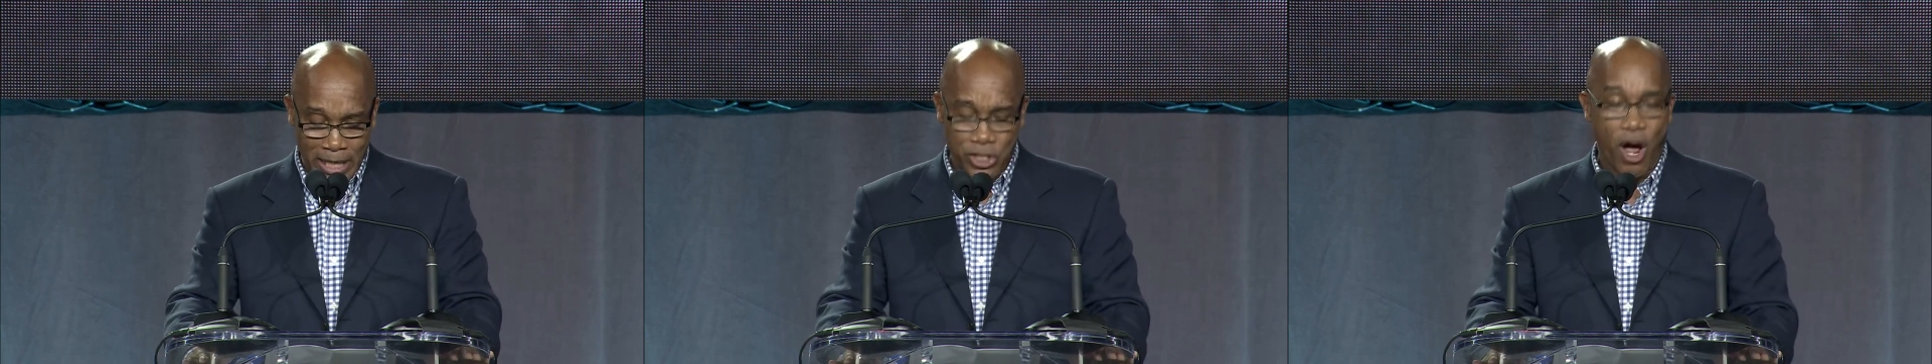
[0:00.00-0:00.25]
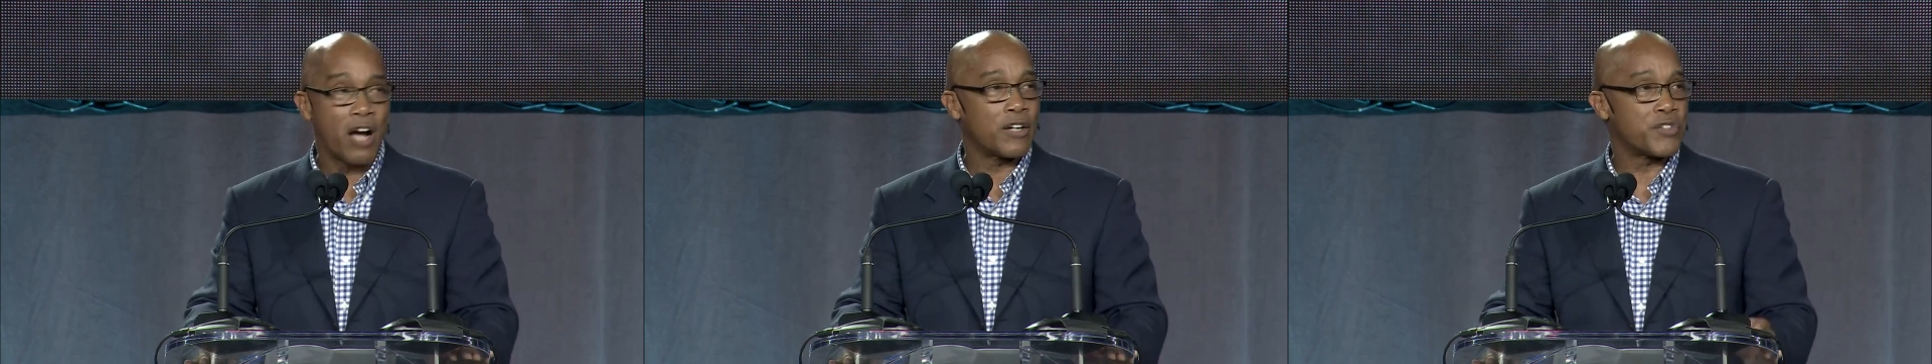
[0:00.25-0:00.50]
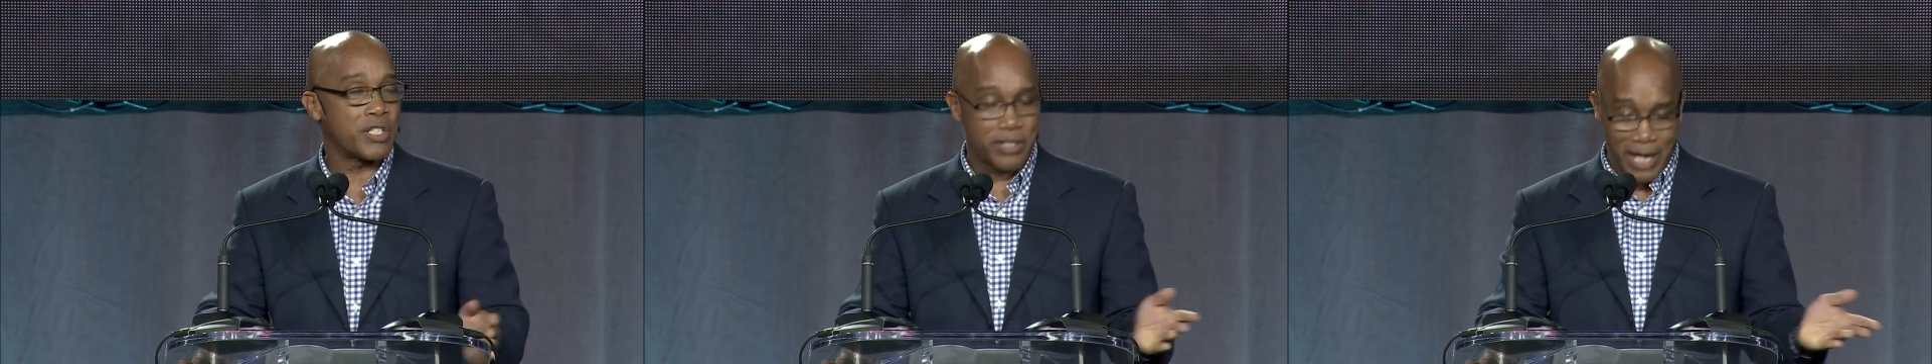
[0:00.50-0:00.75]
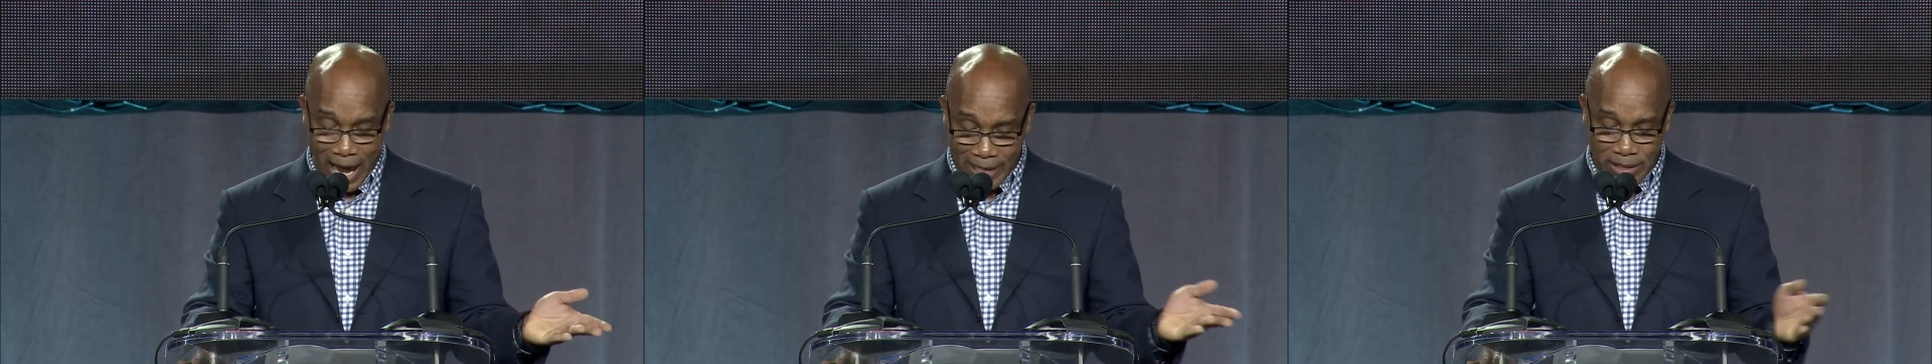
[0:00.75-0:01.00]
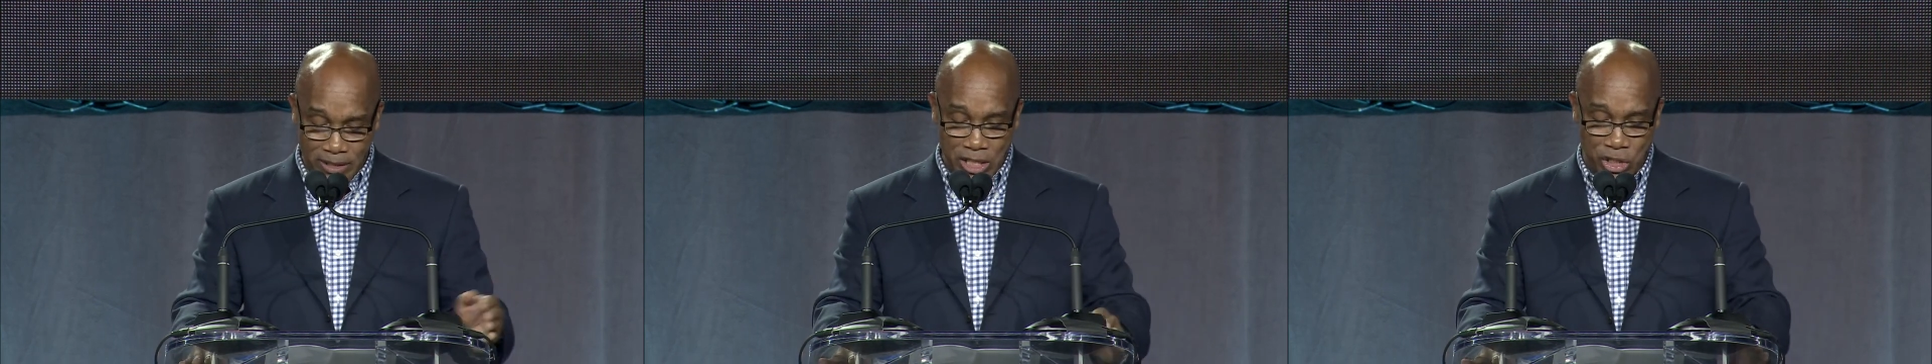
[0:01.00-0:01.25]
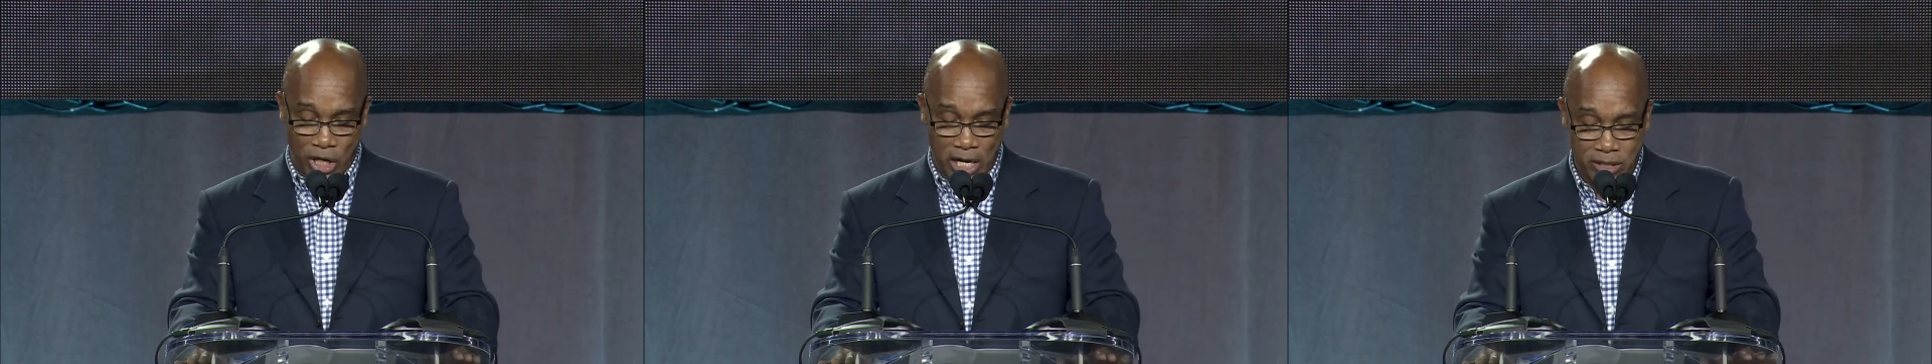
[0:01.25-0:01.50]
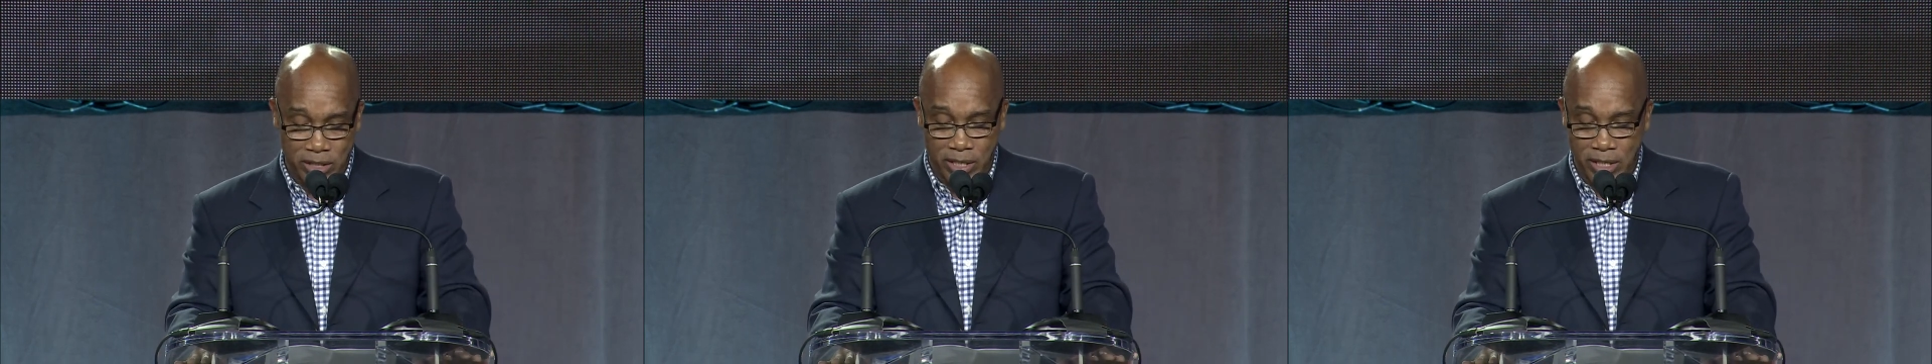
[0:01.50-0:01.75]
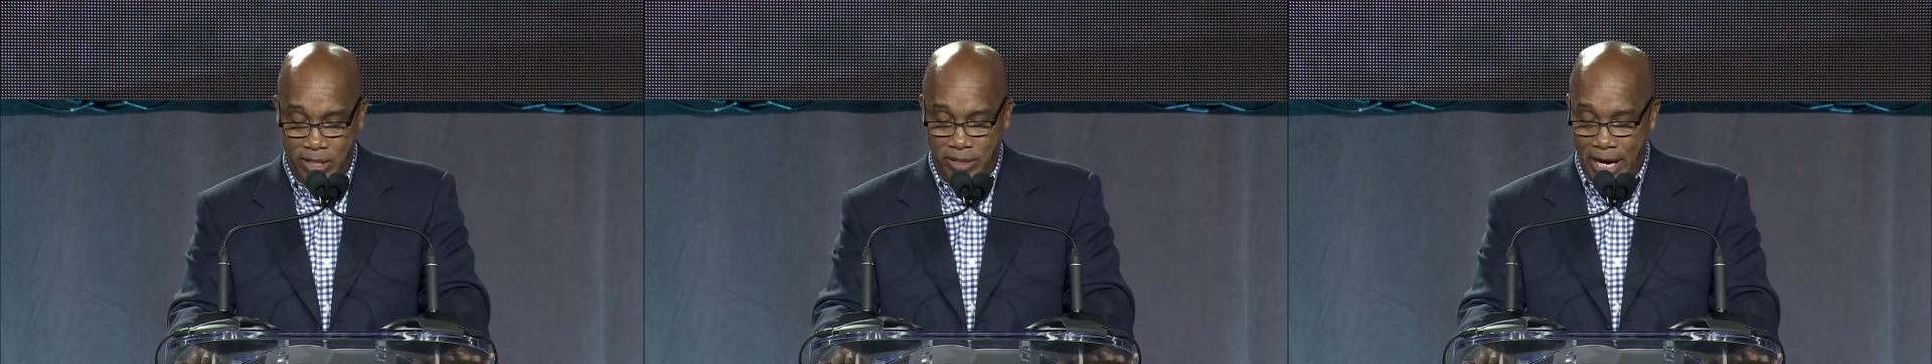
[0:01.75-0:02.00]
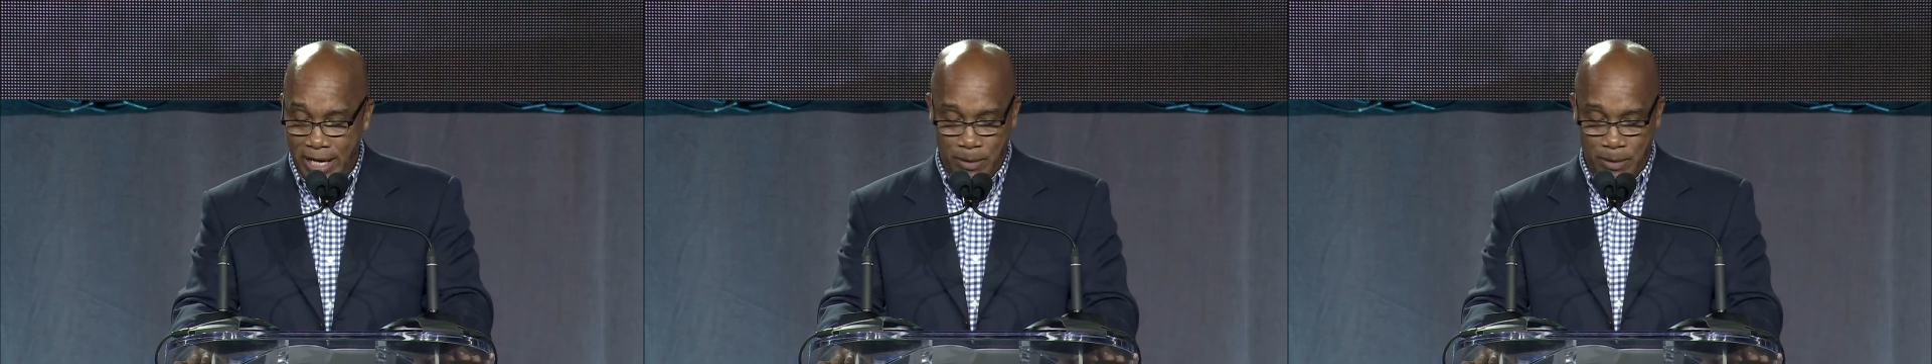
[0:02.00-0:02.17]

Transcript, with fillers: talk of society's injustices as they